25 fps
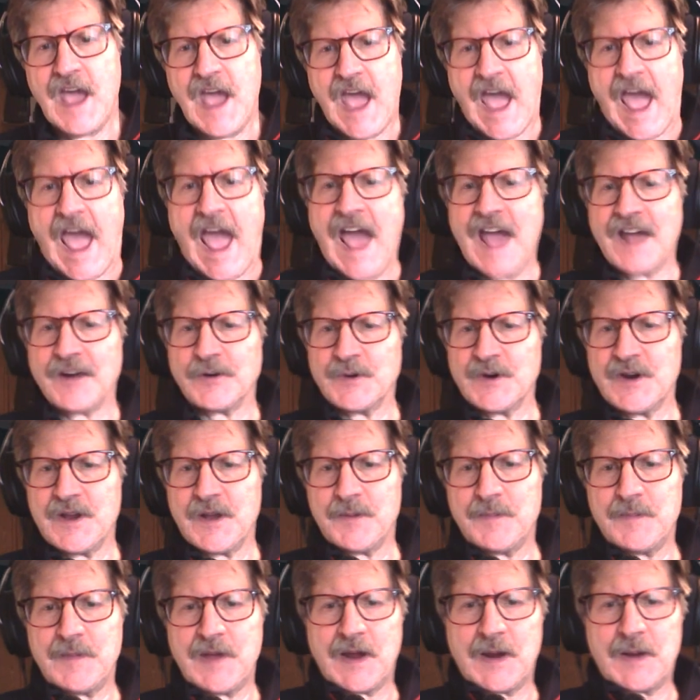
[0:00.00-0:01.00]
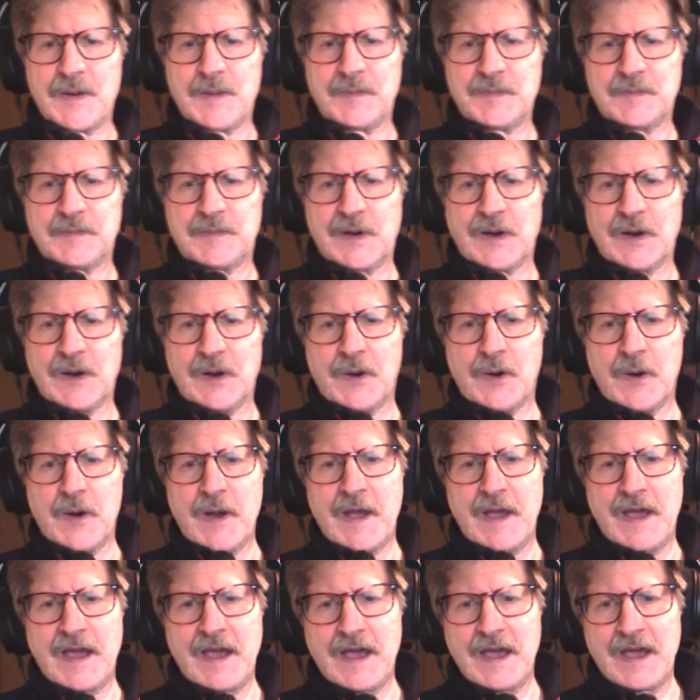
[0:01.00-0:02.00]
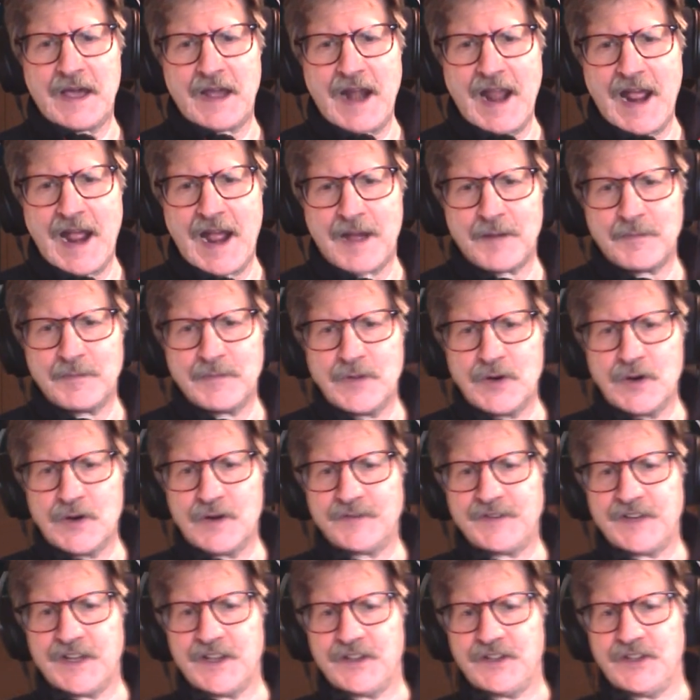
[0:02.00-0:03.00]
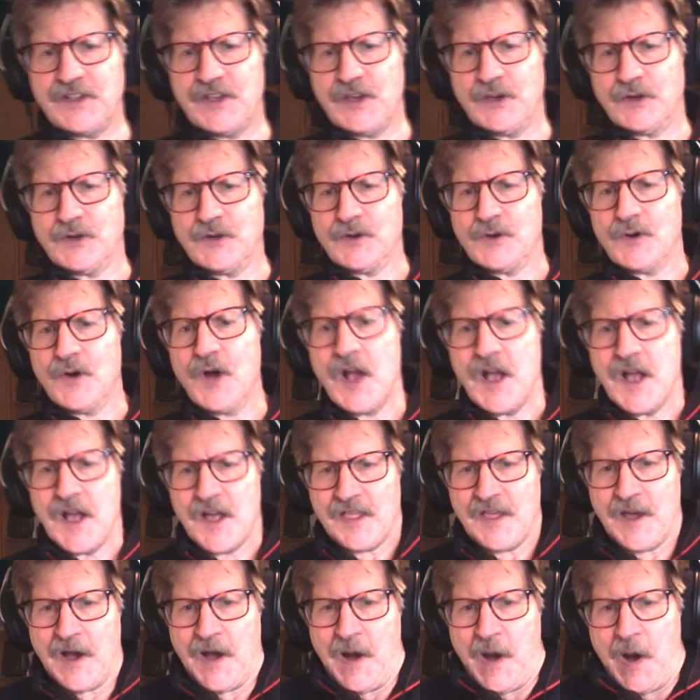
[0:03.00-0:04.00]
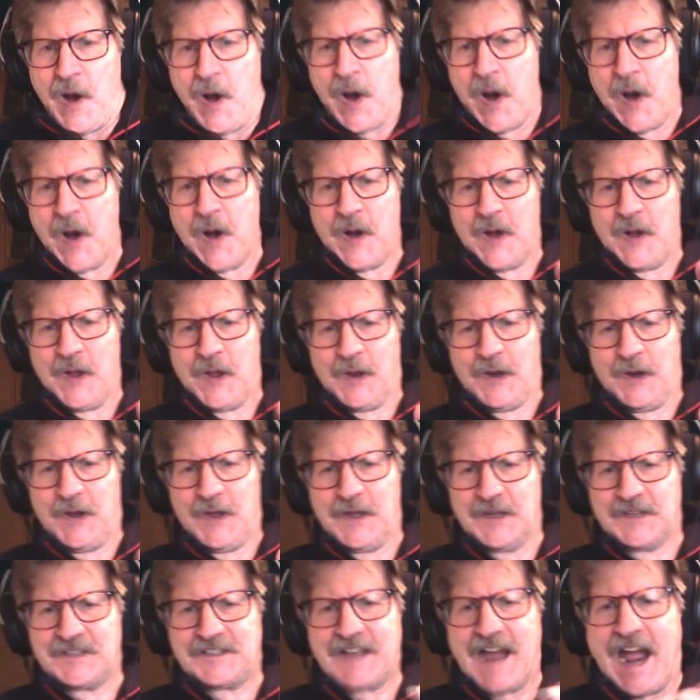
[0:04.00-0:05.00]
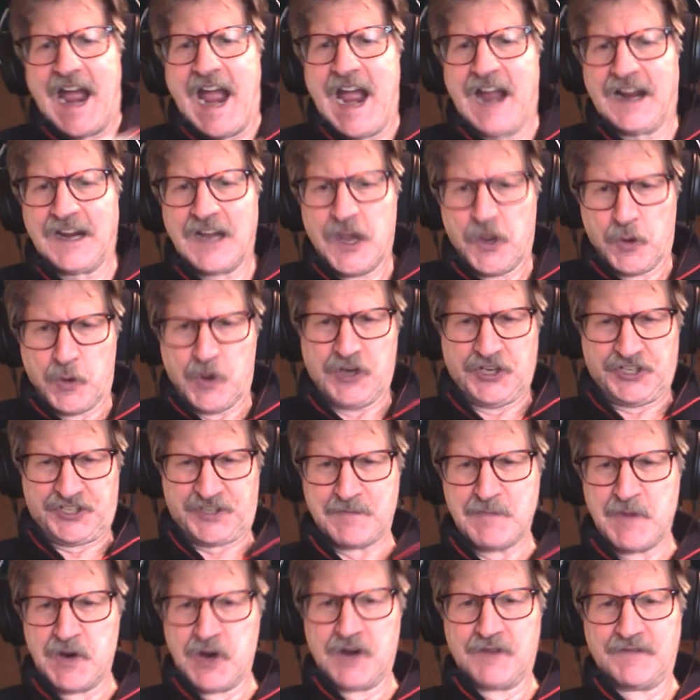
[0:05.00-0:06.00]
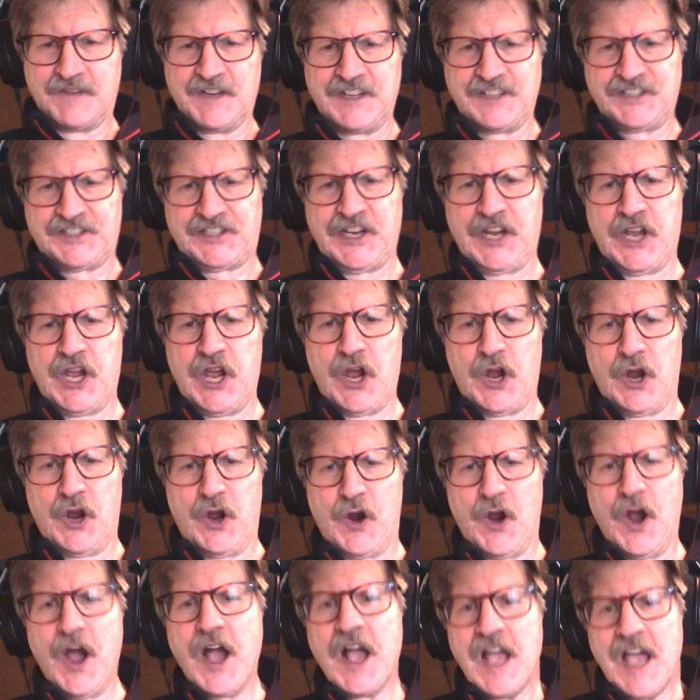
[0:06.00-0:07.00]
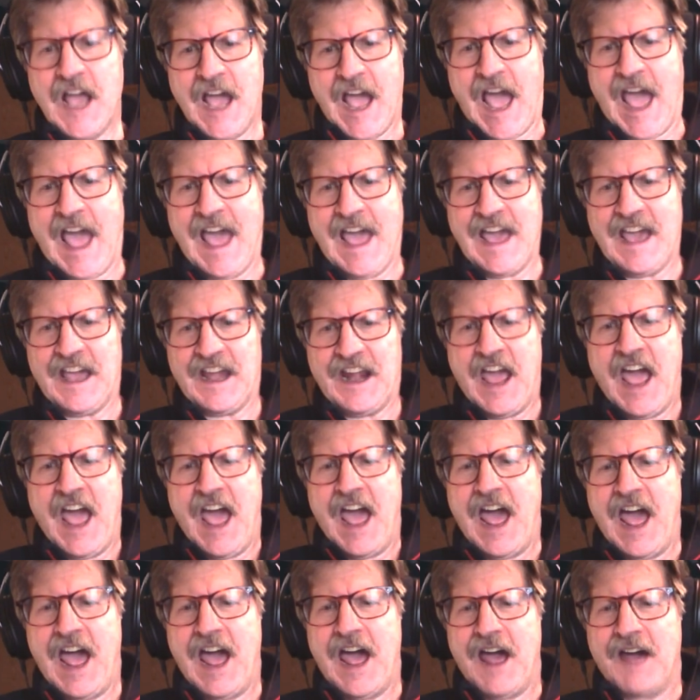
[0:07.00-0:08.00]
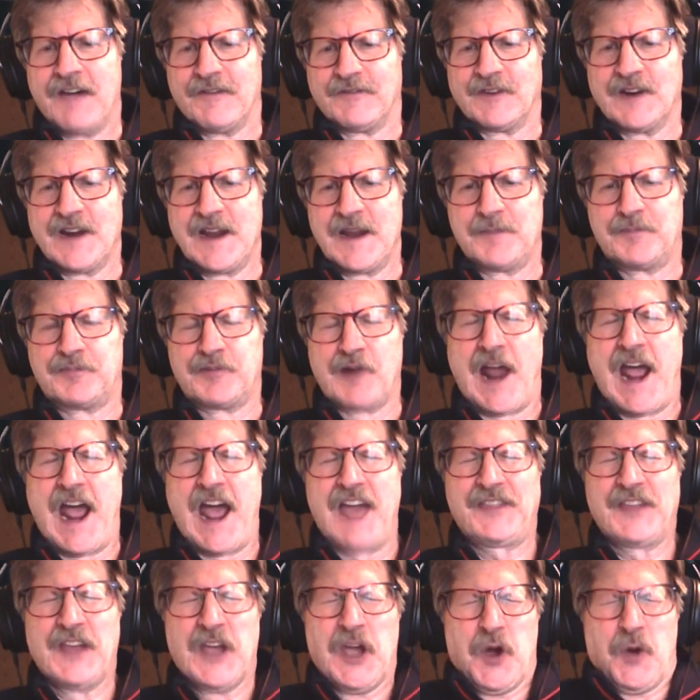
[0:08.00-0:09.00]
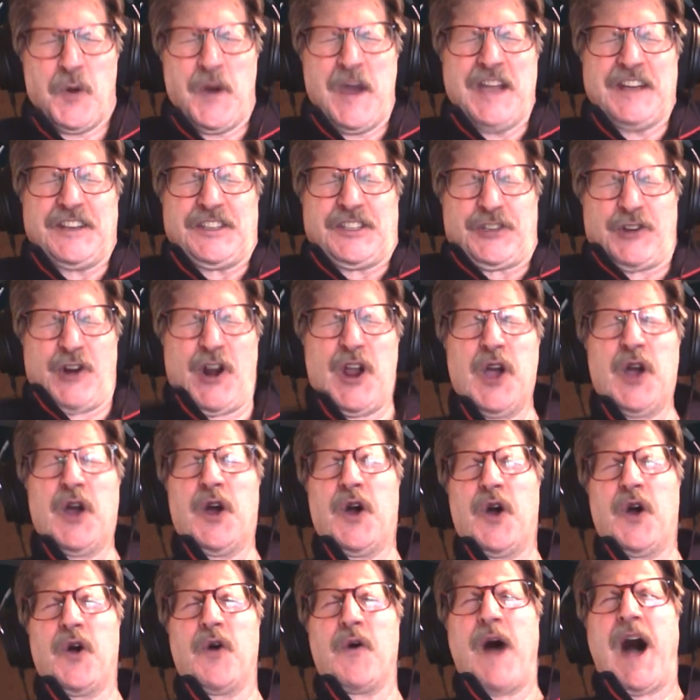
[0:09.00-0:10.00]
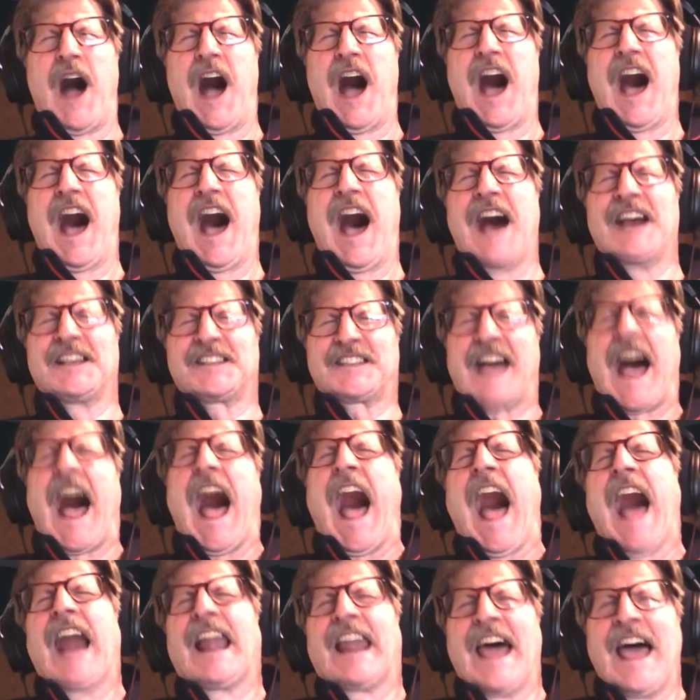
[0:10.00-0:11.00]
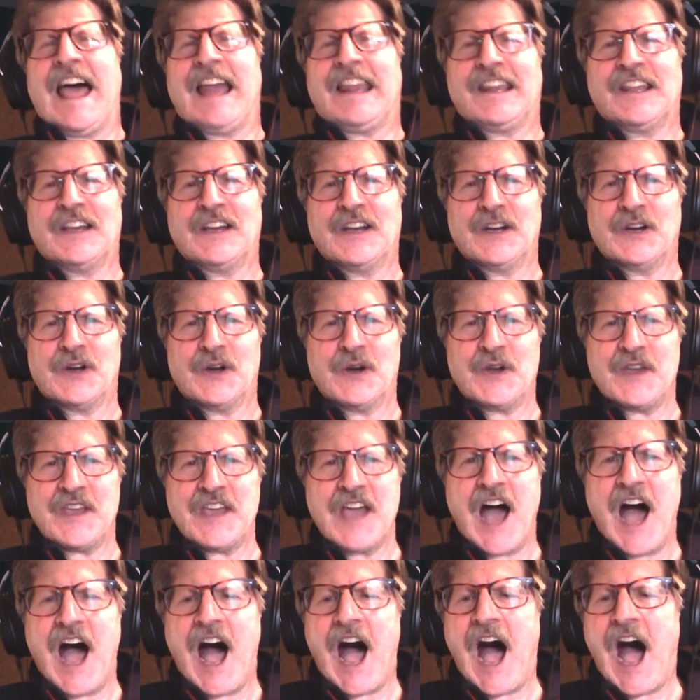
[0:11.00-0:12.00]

And remember when I moved in you, the holy dark was moving too, and every breath we drew was hallelujah.